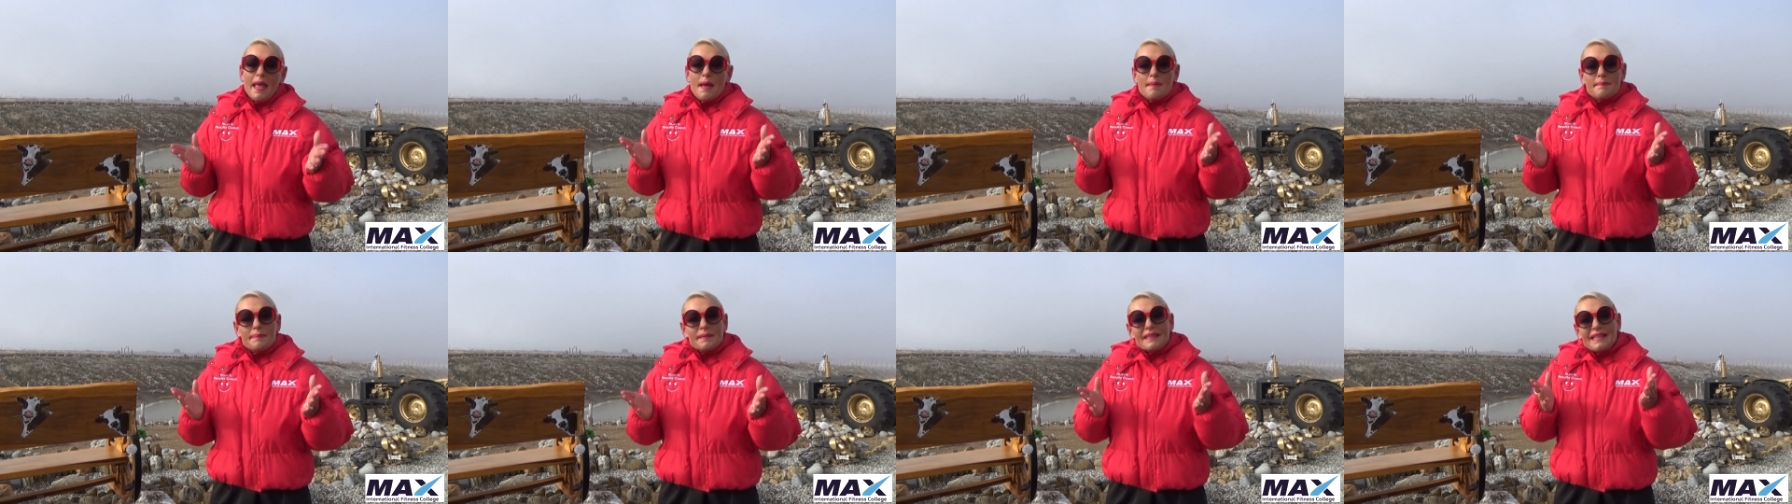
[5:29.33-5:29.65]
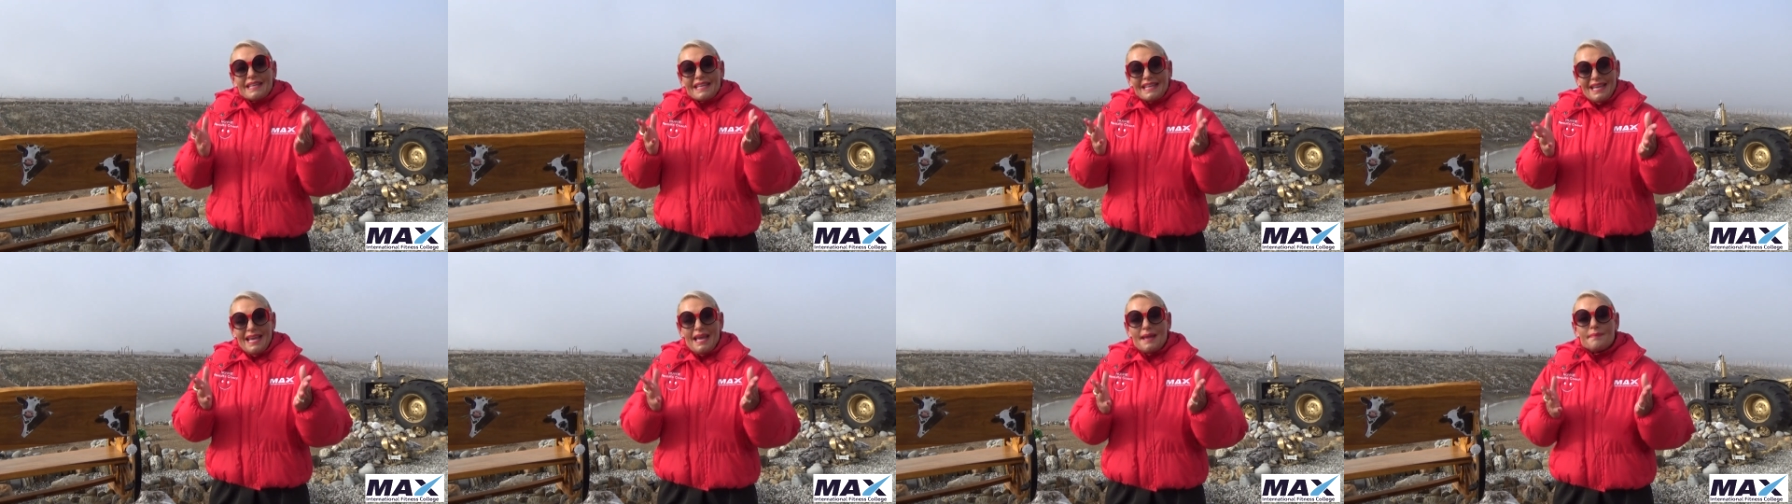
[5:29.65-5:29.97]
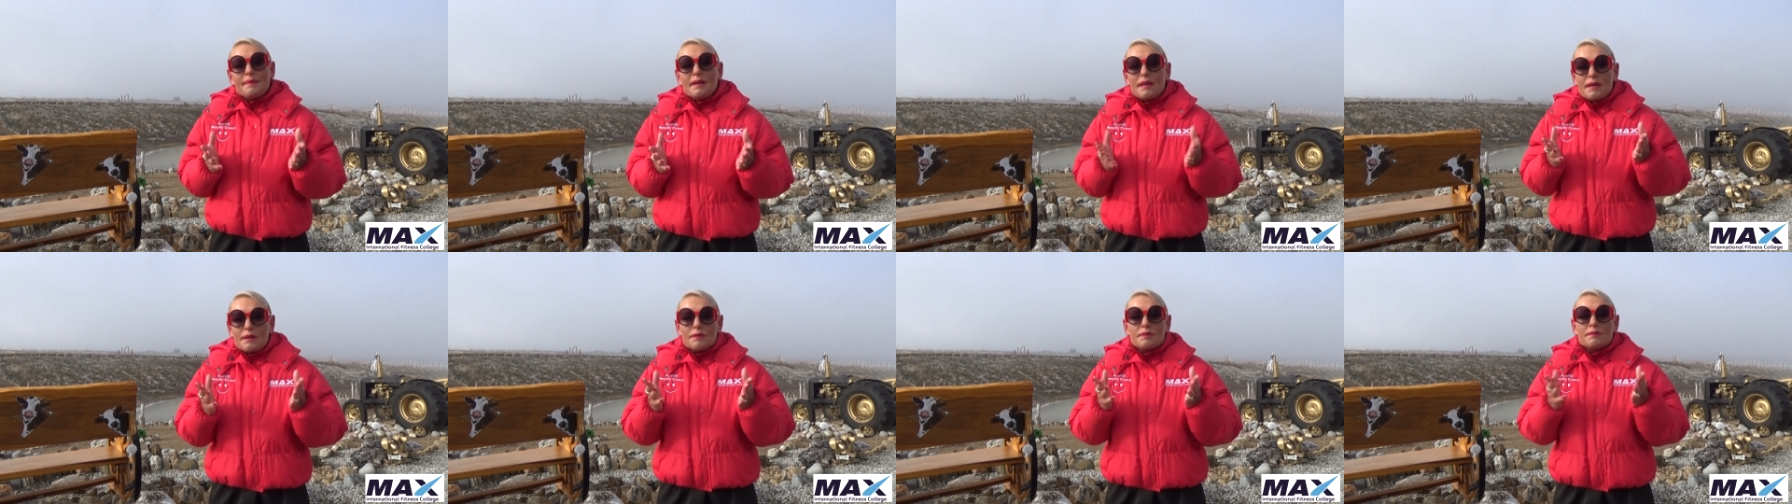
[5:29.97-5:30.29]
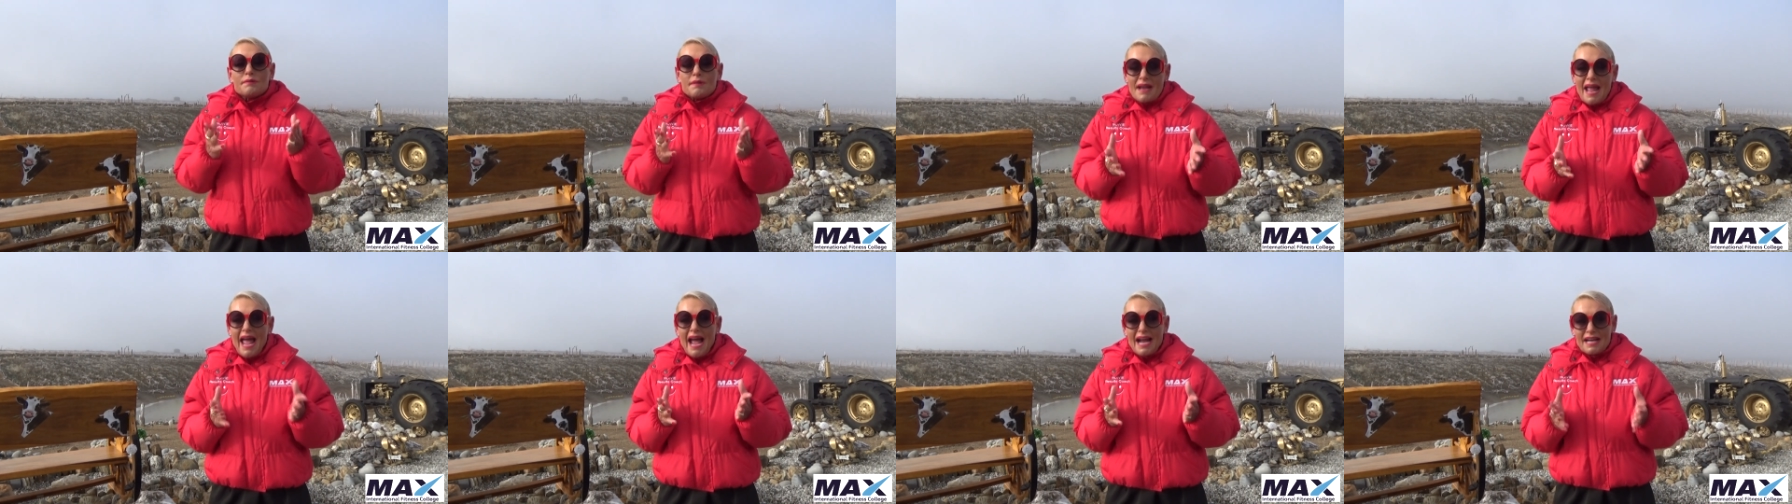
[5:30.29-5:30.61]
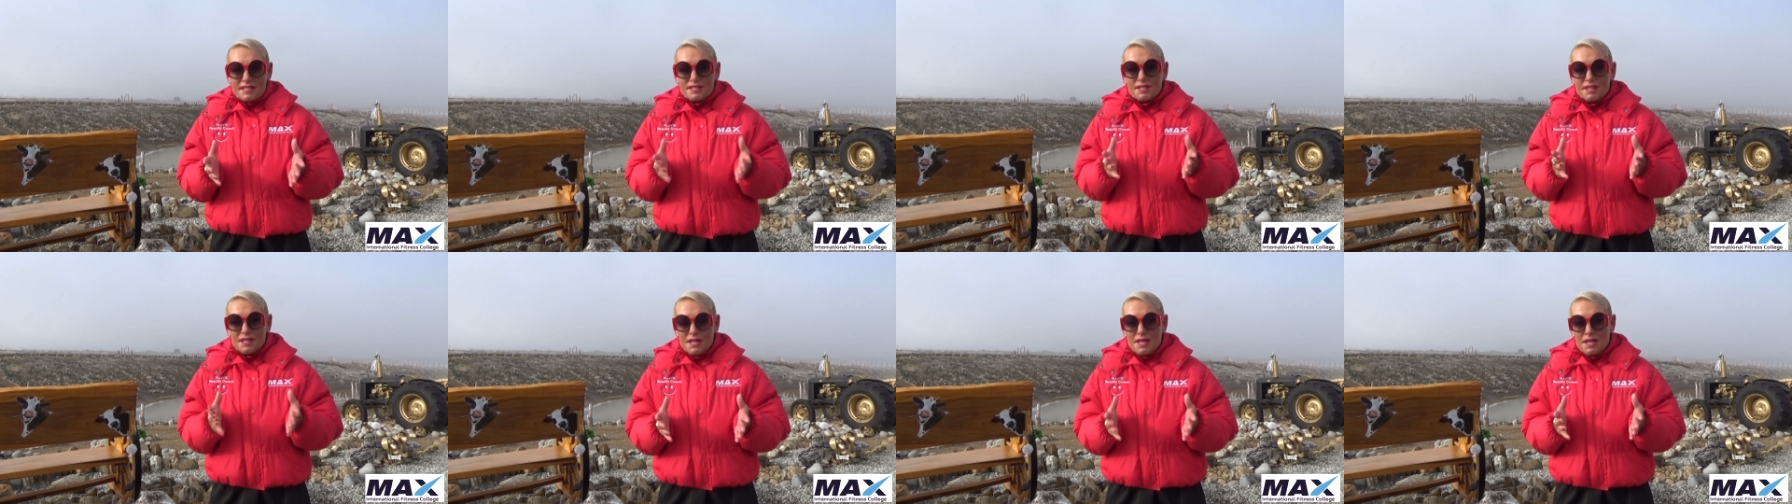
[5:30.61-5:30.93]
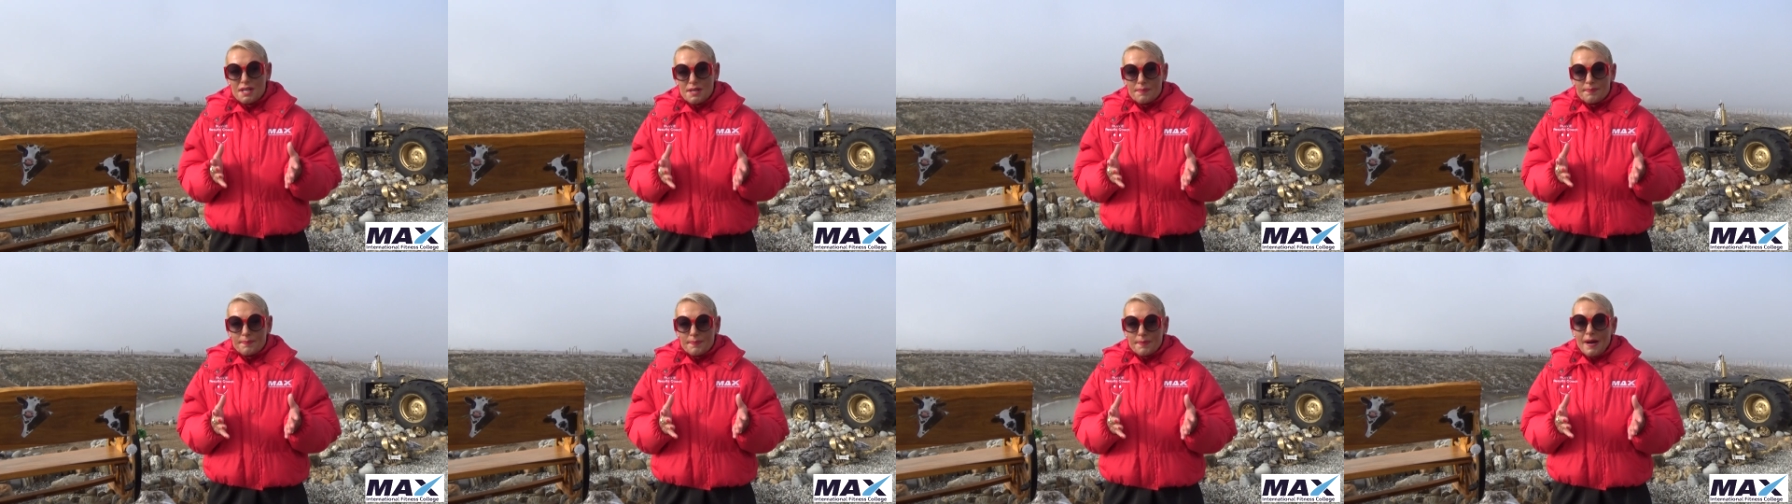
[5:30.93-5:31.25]
But the chemical reaction
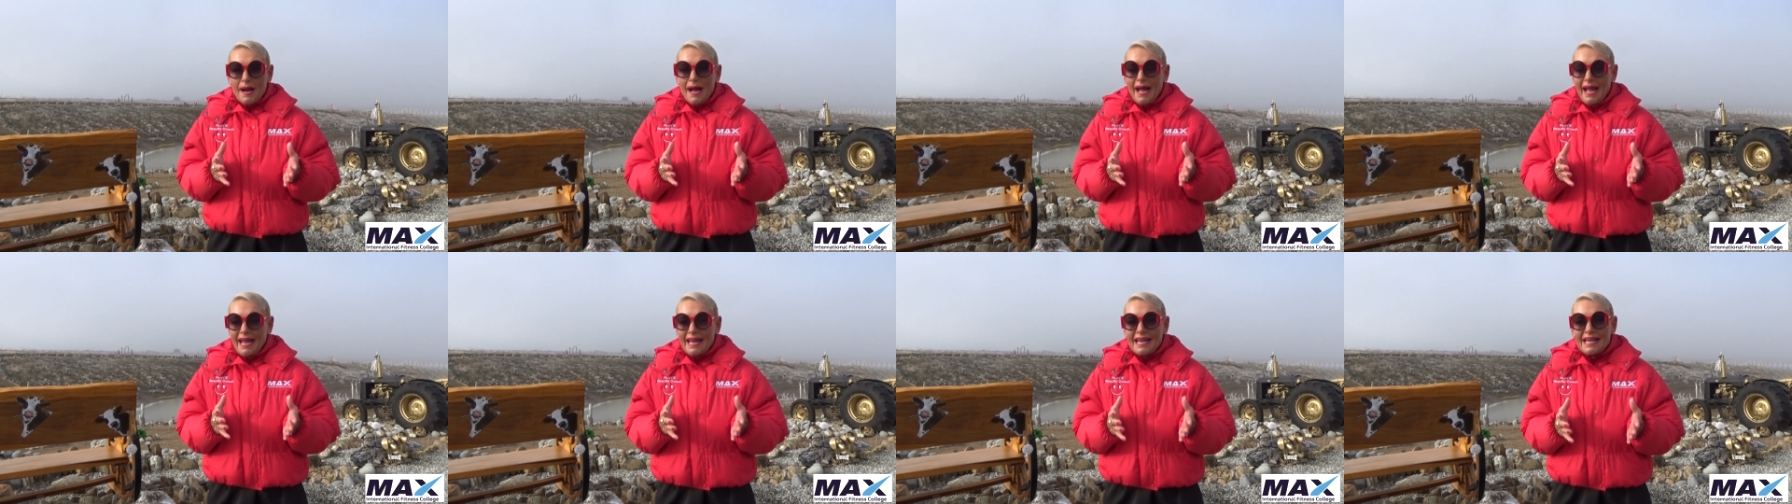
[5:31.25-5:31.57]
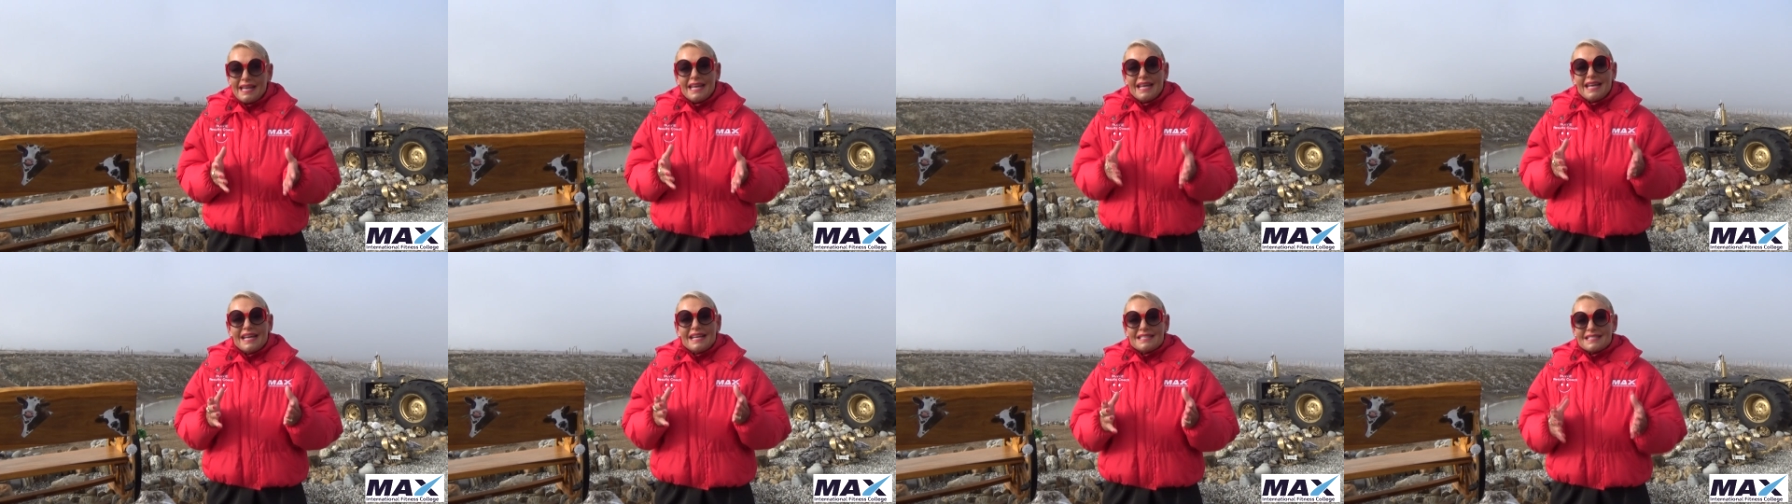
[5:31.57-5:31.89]
in your brain